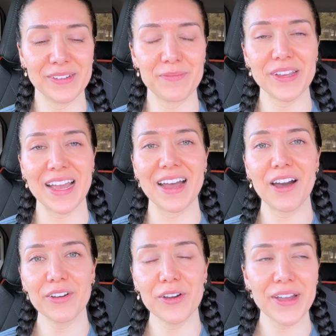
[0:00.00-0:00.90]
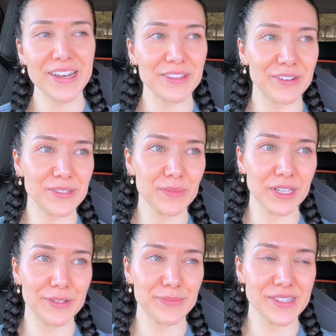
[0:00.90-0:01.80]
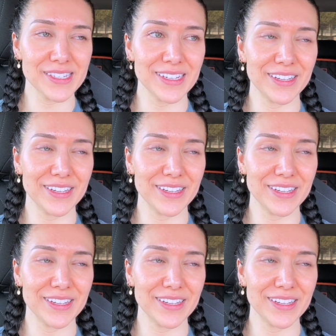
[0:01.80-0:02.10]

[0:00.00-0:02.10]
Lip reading: But yeah, I'll go ahead and throw some clips.